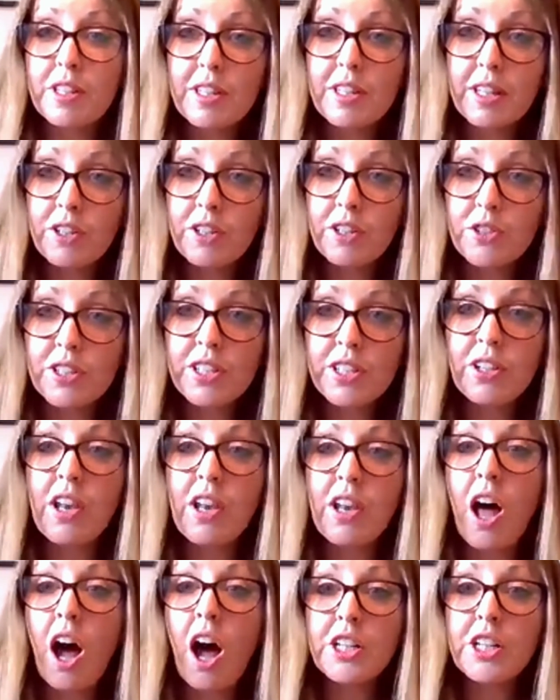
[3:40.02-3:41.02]
you're still
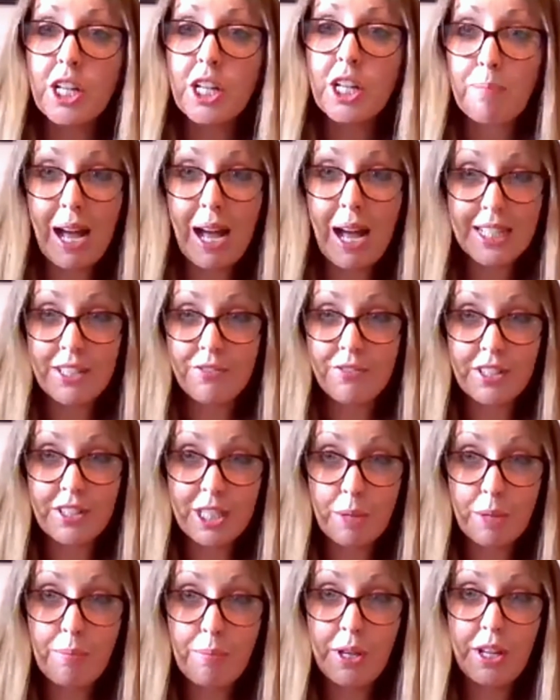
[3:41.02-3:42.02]
largely a passive
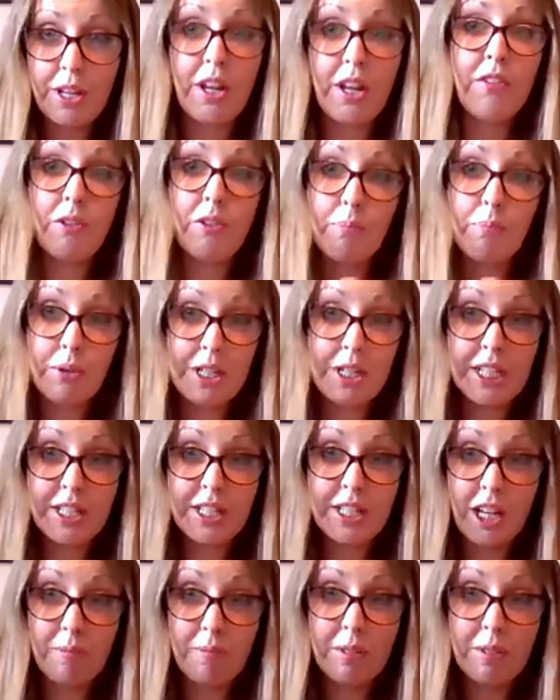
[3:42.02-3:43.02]
recipient of a
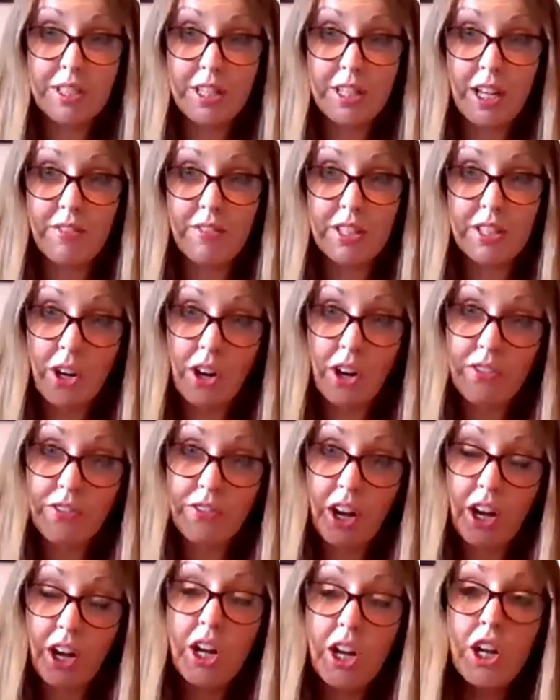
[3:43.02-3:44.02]
predetermined service
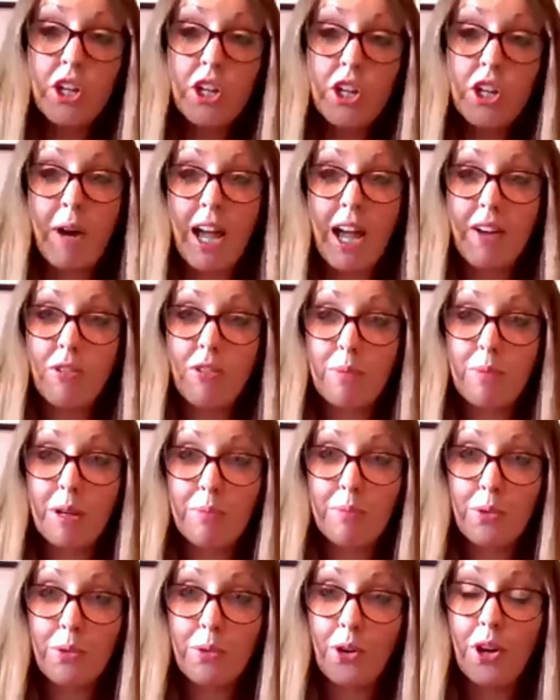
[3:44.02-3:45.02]
offer. You might have a bit
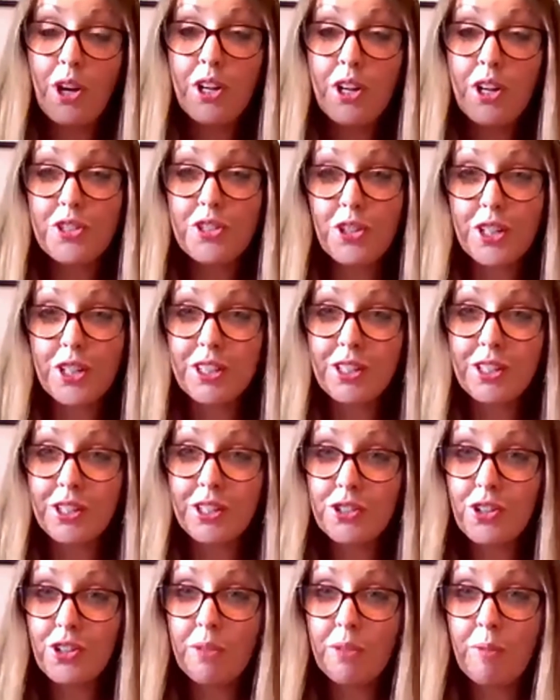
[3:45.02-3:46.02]
more choice and
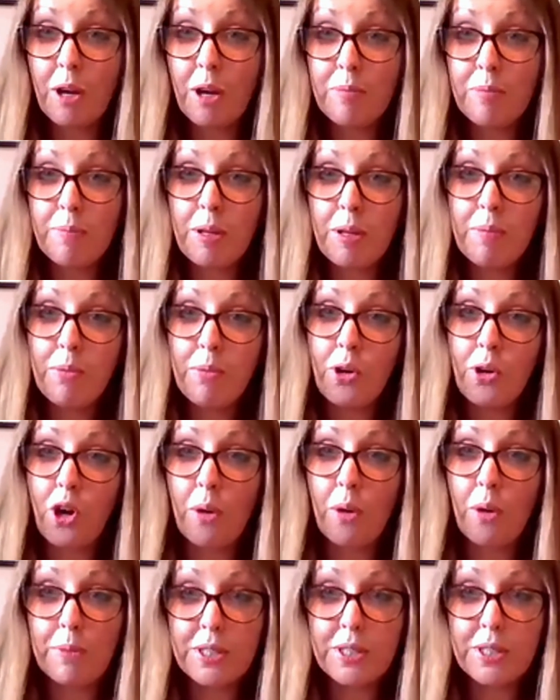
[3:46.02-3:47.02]
control, there might be a bit more
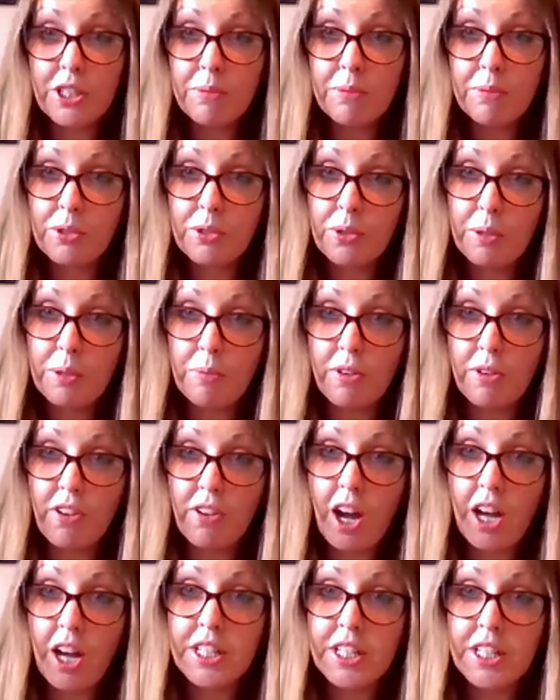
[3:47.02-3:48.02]
competition between
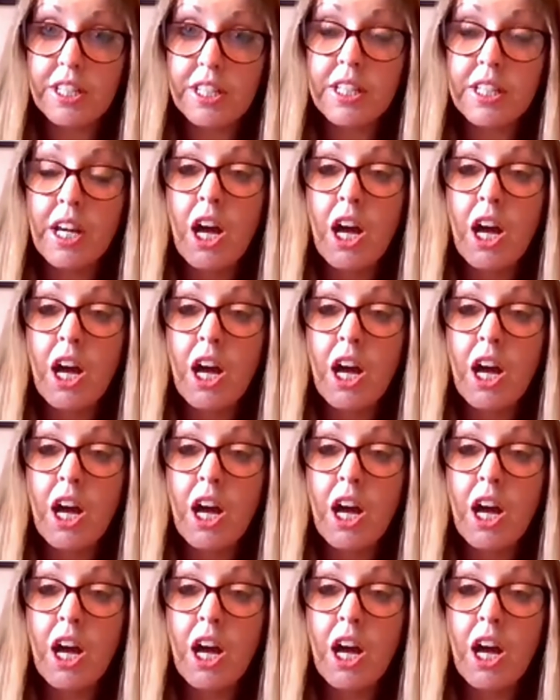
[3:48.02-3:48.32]
providers,